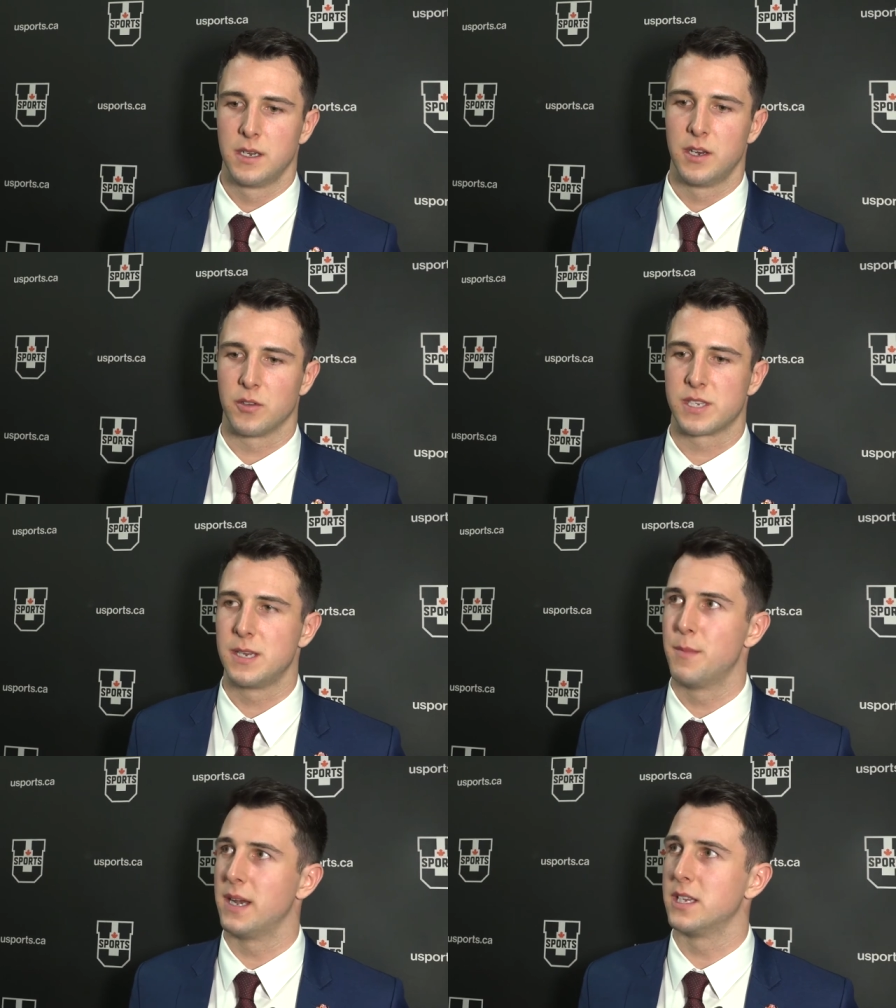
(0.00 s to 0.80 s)
you don't
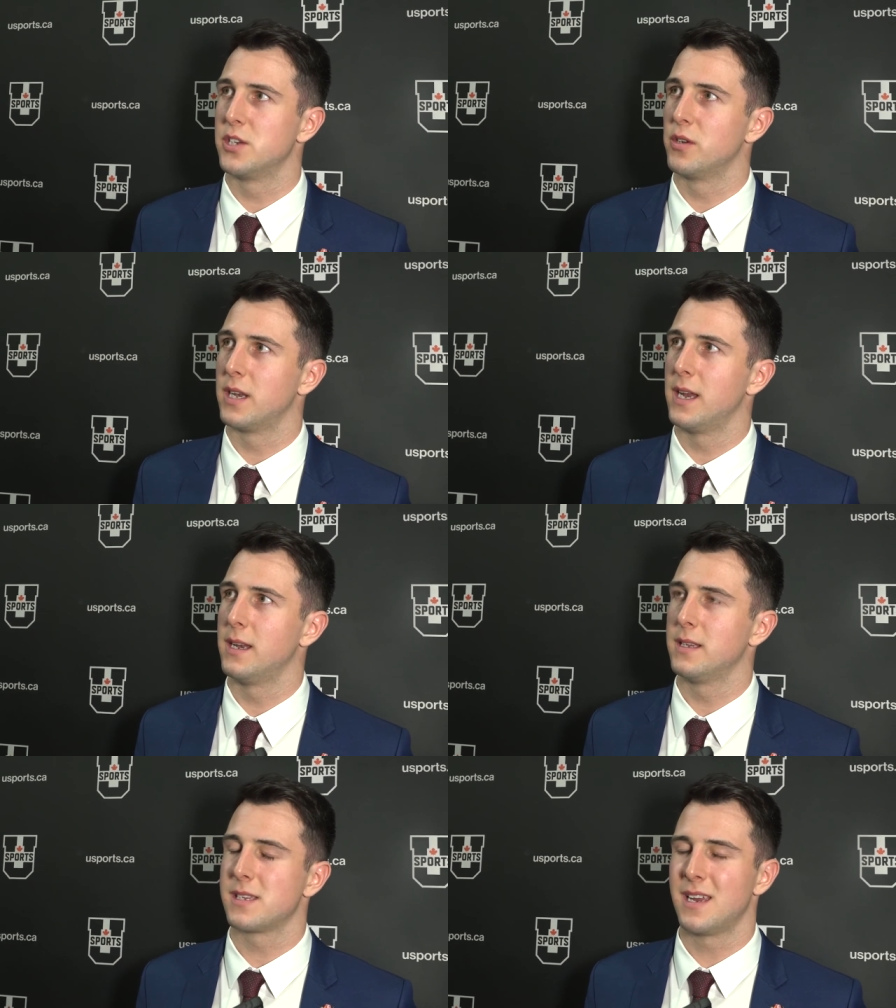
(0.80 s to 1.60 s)
see many two
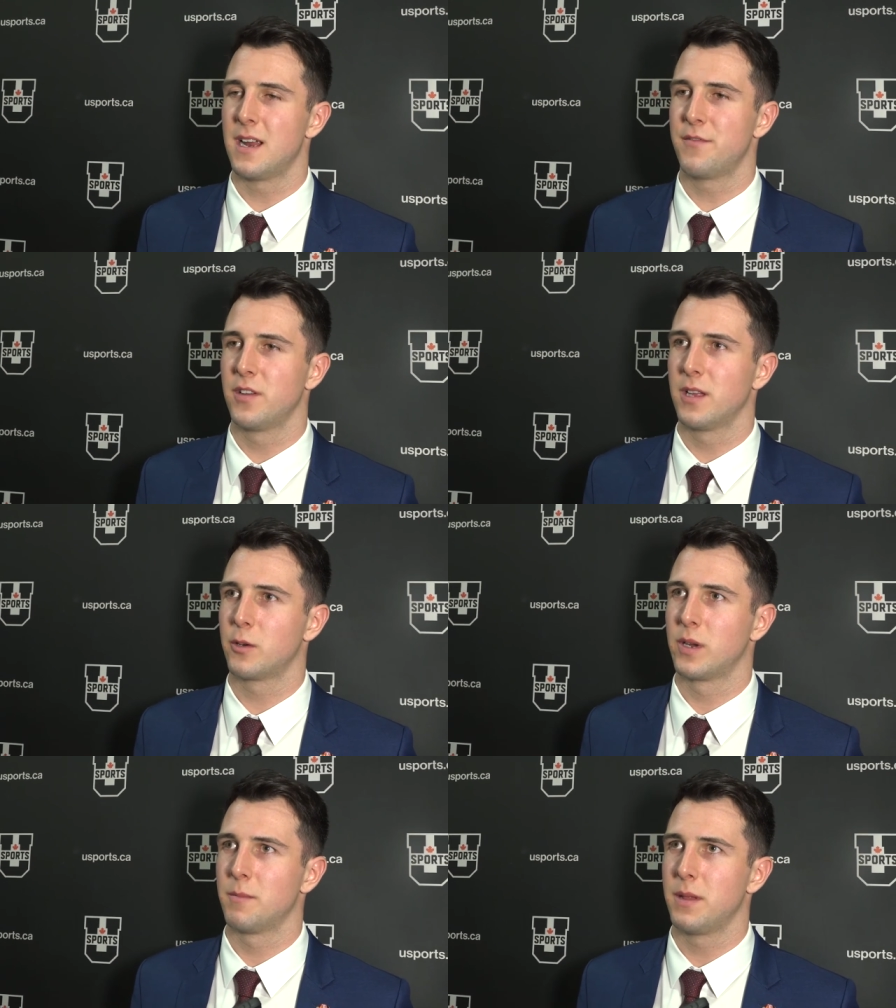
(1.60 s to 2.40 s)
Canadians, and I feel
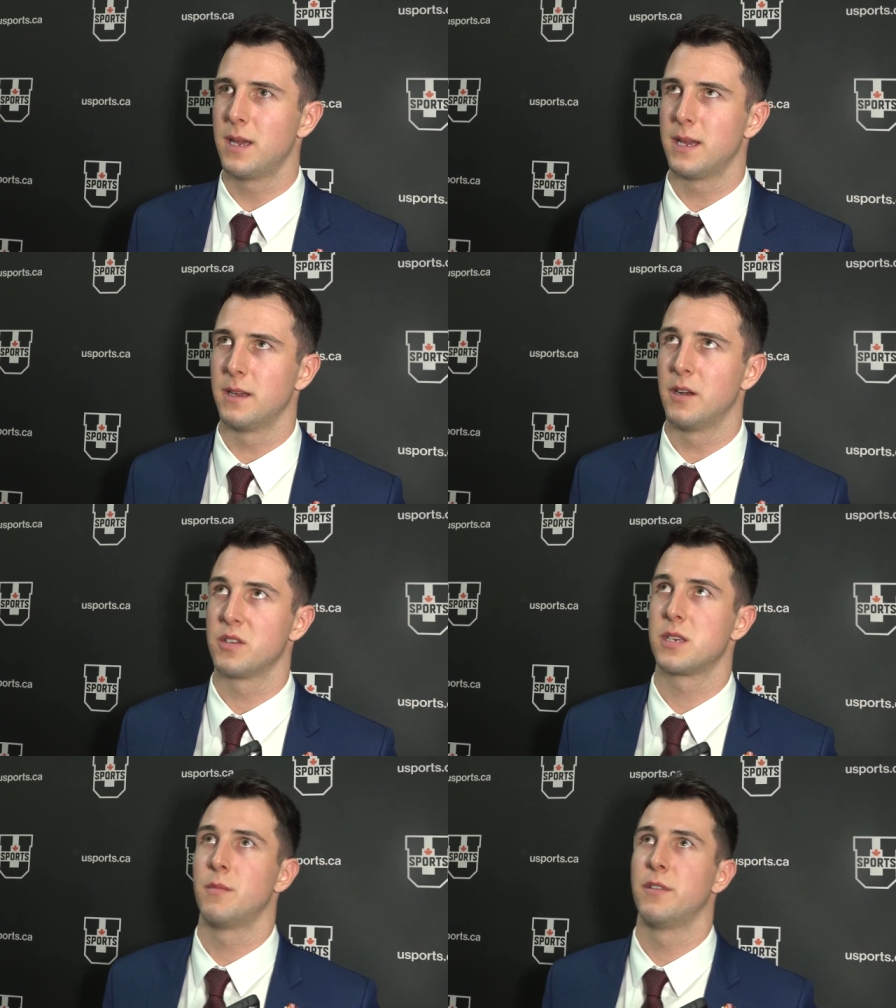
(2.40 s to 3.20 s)
like we can play, you
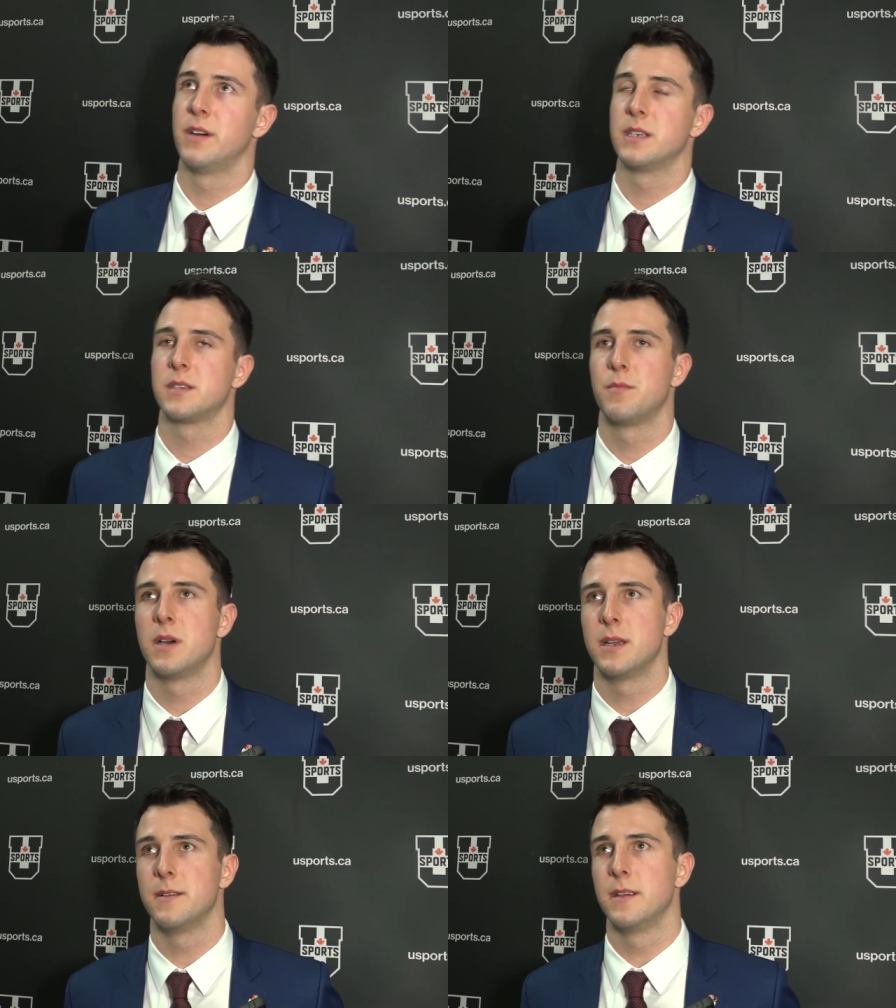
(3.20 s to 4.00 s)
know, some of us,
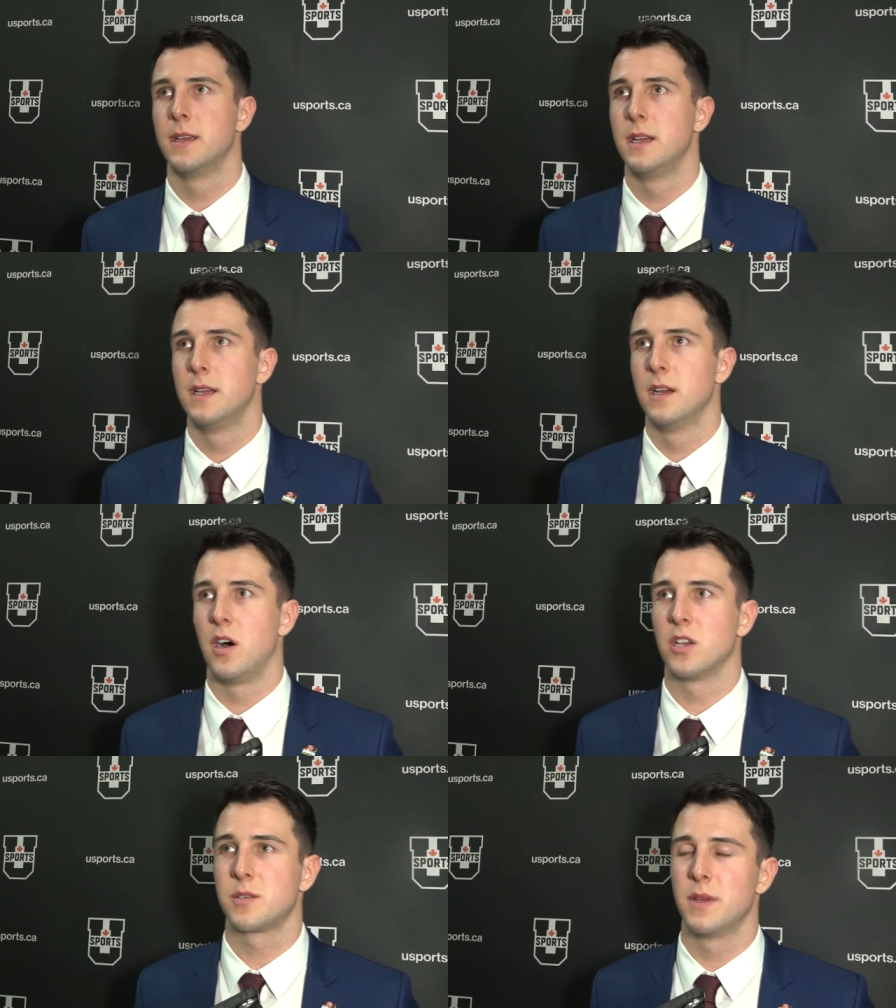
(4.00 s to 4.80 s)
but
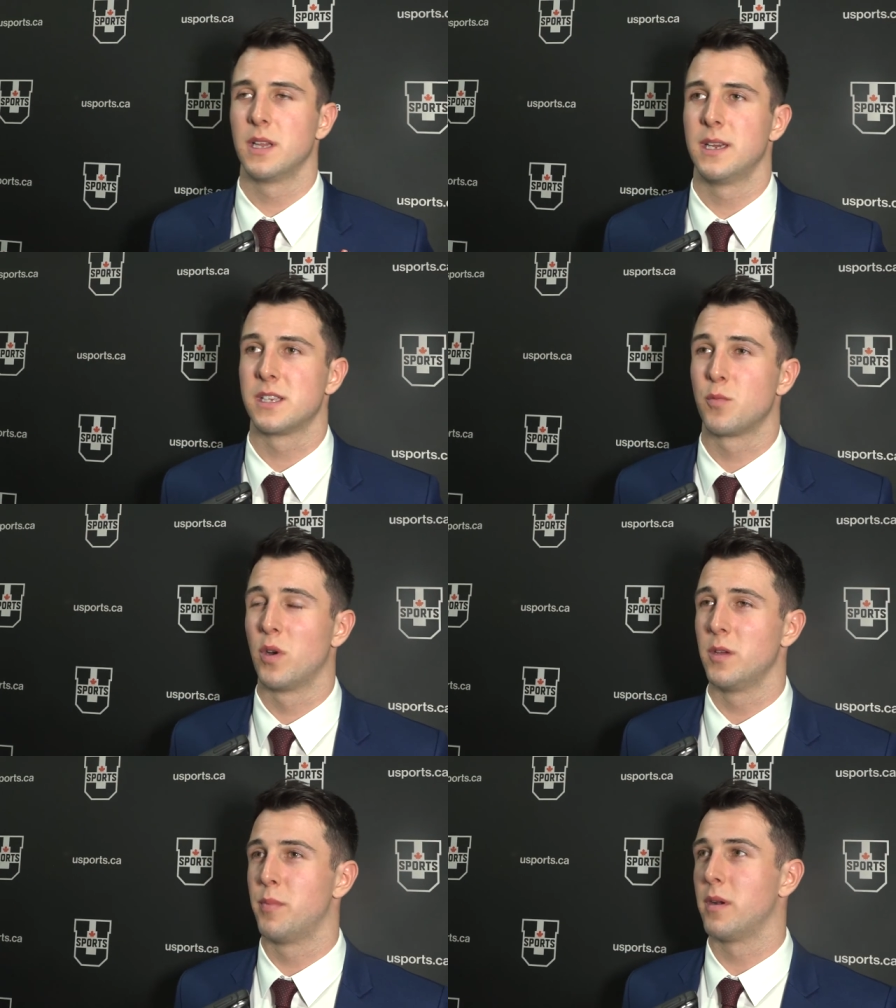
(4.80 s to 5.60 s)
ultimately it's
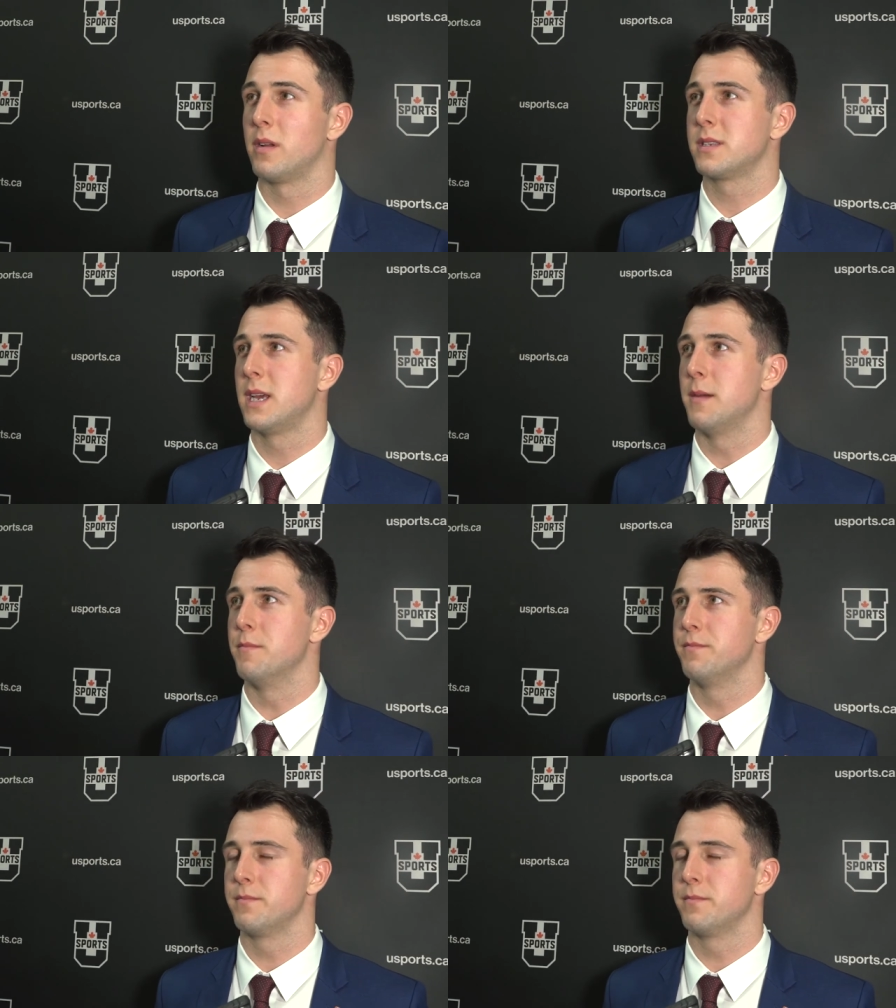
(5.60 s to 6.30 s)
what you put on tape.